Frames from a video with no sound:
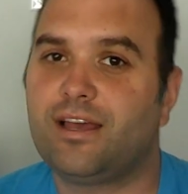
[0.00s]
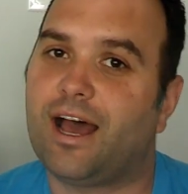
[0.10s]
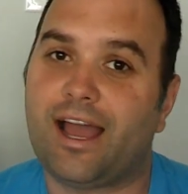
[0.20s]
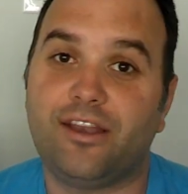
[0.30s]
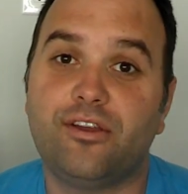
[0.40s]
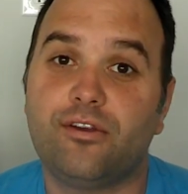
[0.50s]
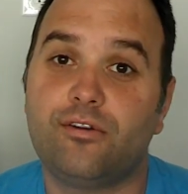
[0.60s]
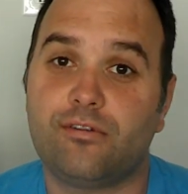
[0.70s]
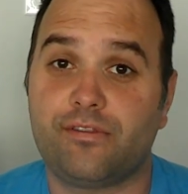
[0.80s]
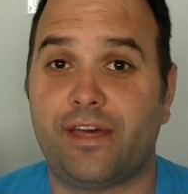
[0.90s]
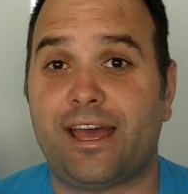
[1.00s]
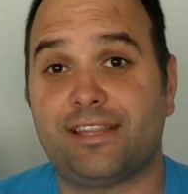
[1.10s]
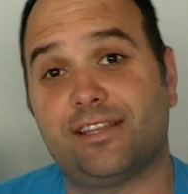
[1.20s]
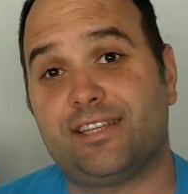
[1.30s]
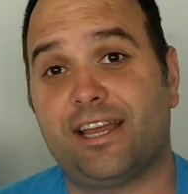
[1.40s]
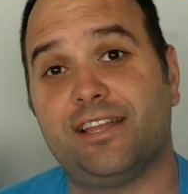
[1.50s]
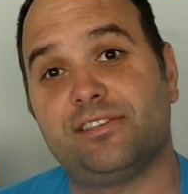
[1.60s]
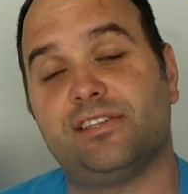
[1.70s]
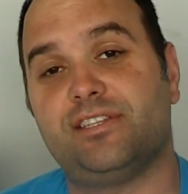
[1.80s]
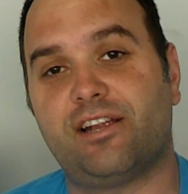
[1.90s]
I knew that the
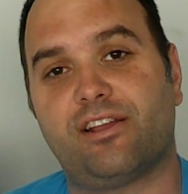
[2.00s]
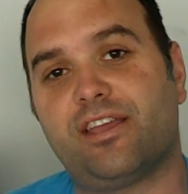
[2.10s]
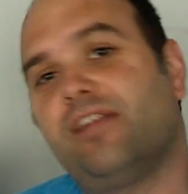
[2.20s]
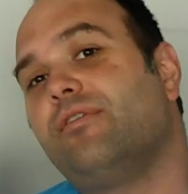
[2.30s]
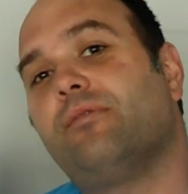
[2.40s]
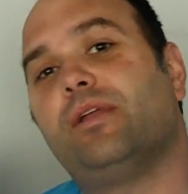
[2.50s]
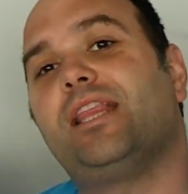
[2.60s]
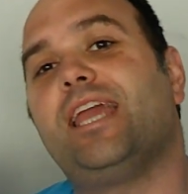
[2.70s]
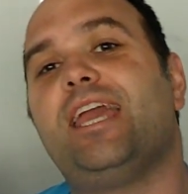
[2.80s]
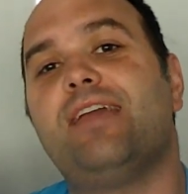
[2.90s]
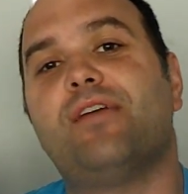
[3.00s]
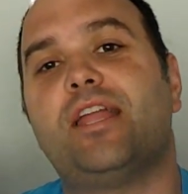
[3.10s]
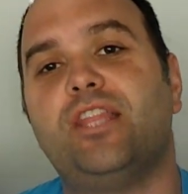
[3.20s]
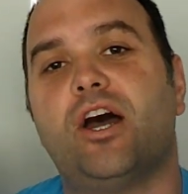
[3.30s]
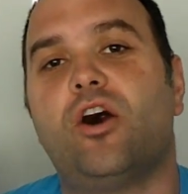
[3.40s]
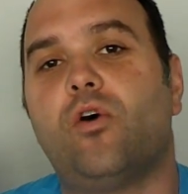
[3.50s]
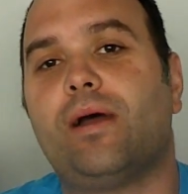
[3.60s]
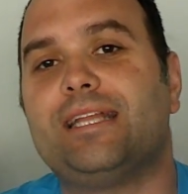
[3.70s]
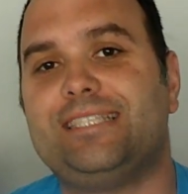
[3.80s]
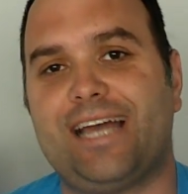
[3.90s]
Titans and Derrick Henry would leave
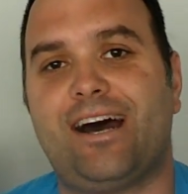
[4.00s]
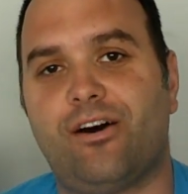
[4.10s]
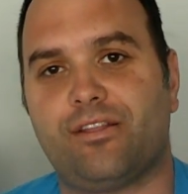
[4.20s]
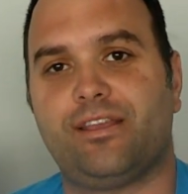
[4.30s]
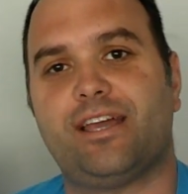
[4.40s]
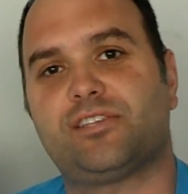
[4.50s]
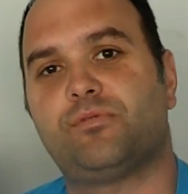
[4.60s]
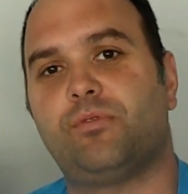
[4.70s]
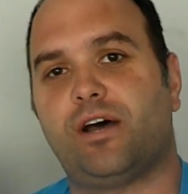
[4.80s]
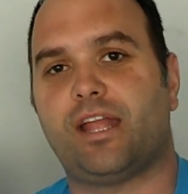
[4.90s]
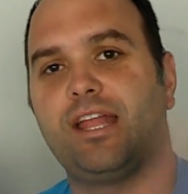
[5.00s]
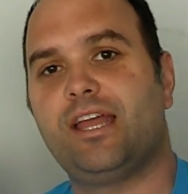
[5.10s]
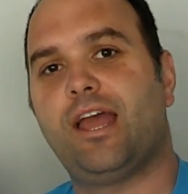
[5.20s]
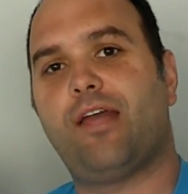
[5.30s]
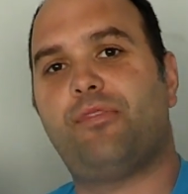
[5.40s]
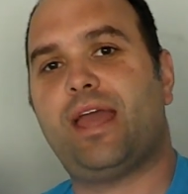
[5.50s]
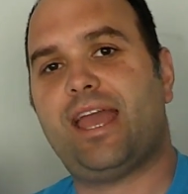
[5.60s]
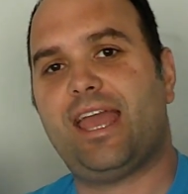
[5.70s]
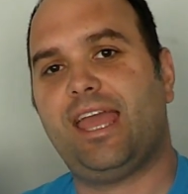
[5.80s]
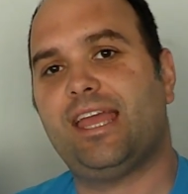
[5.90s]
no doubt. And guess what?
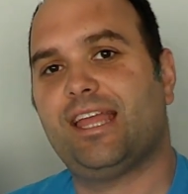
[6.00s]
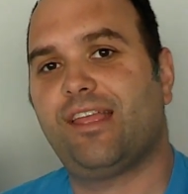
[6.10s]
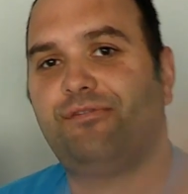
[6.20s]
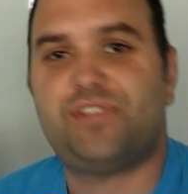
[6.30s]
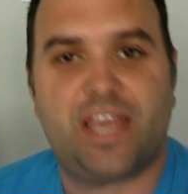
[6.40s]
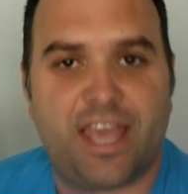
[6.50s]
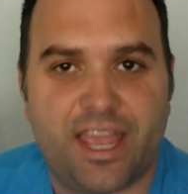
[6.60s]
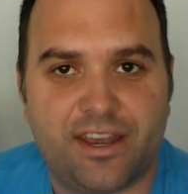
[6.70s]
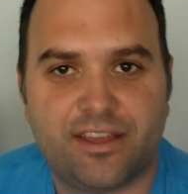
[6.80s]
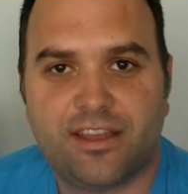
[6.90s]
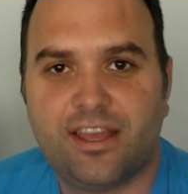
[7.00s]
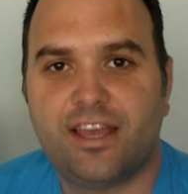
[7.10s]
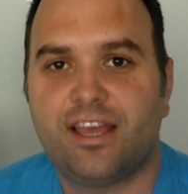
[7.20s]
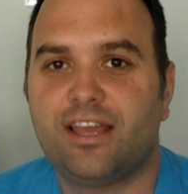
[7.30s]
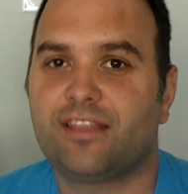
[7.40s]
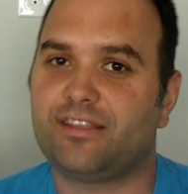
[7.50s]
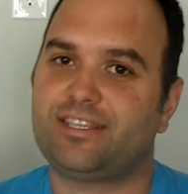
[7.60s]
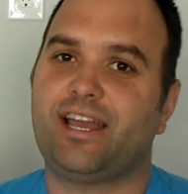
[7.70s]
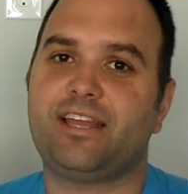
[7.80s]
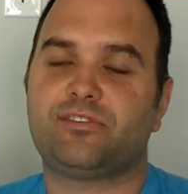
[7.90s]
They did. The
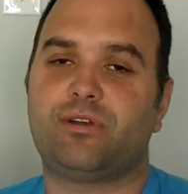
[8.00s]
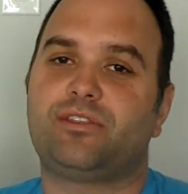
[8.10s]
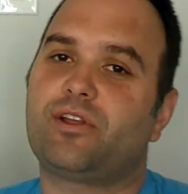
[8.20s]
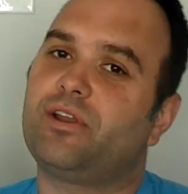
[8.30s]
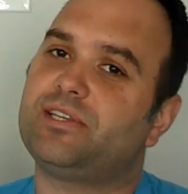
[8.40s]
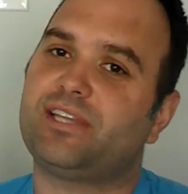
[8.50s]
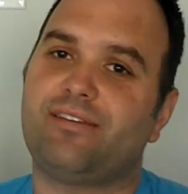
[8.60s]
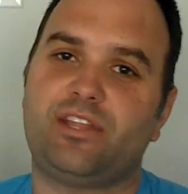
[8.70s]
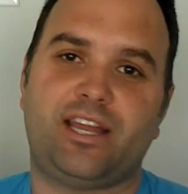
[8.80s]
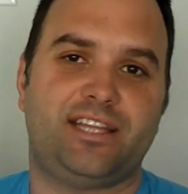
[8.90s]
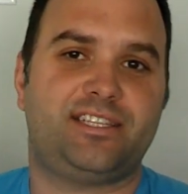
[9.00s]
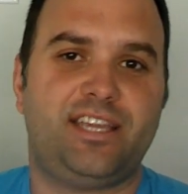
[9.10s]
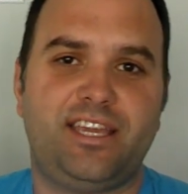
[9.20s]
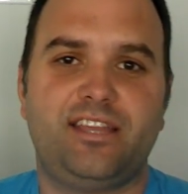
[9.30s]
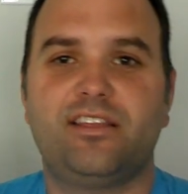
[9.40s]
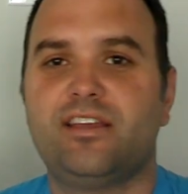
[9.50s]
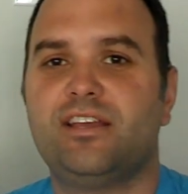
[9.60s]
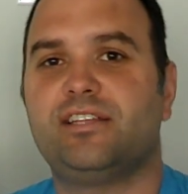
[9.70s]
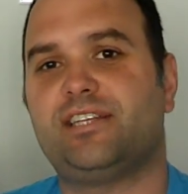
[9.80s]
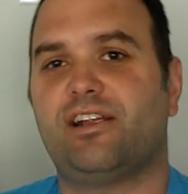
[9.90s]
Titans won 37 19.
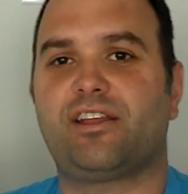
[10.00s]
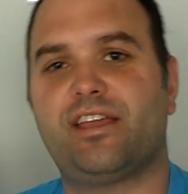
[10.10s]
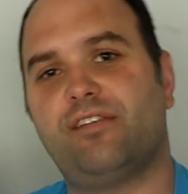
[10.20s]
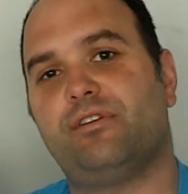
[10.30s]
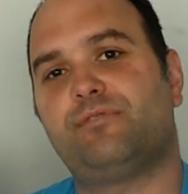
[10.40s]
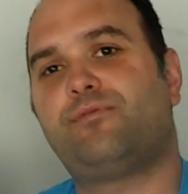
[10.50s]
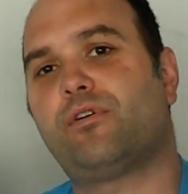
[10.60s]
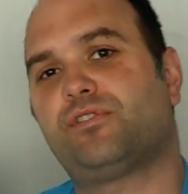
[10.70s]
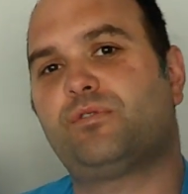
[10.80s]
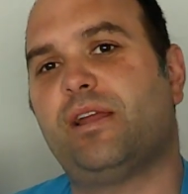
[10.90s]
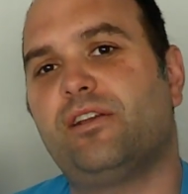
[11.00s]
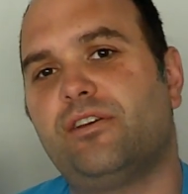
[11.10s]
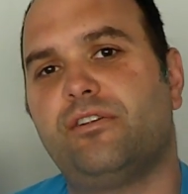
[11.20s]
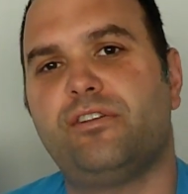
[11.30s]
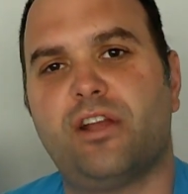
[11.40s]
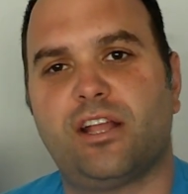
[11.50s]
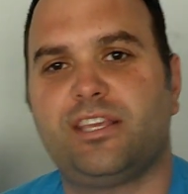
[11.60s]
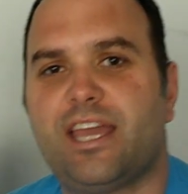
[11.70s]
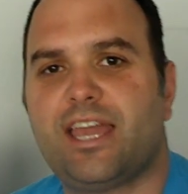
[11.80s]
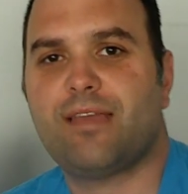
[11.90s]
Derrick Henry's fourth straight 100 yard
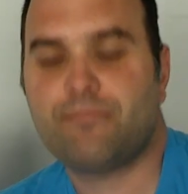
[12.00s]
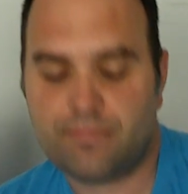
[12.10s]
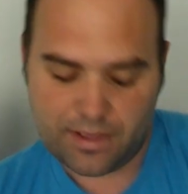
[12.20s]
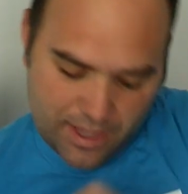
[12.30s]
game.